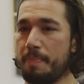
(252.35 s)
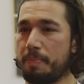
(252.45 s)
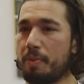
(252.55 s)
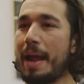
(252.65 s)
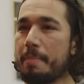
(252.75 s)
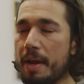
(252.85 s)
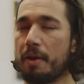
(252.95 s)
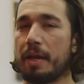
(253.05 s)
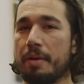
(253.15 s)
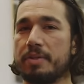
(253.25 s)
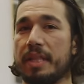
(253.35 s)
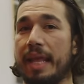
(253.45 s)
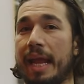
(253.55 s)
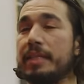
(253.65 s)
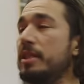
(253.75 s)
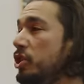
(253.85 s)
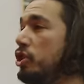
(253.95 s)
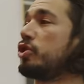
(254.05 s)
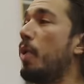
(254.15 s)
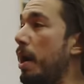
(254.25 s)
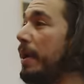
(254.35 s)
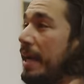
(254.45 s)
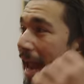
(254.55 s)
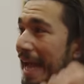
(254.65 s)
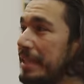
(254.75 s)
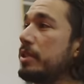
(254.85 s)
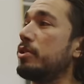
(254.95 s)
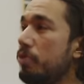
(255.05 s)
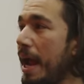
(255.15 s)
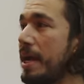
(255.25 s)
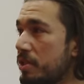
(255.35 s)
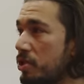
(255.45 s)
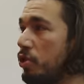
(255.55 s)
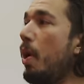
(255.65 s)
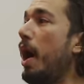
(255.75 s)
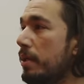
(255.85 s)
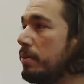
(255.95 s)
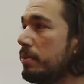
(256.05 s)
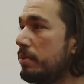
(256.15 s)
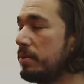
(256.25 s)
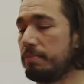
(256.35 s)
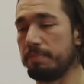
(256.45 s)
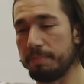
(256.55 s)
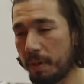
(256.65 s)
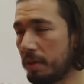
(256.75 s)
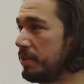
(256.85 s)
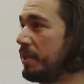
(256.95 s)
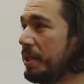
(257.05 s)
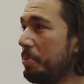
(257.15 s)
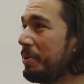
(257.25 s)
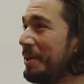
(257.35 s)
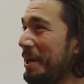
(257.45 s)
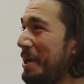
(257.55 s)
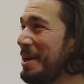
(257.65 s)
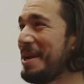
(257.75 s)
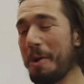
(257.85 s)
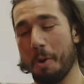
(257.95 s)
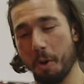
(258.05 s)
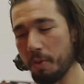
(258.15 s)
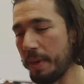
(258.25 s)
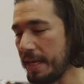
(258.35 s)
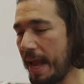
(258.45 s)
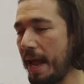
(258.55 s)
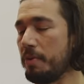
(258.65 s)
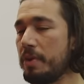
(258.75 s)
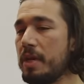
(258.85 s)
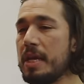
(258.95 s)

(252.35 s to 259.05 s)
Primarily, I would say the ATG squat, right? An ass to grass squat, balls deep, all the way down.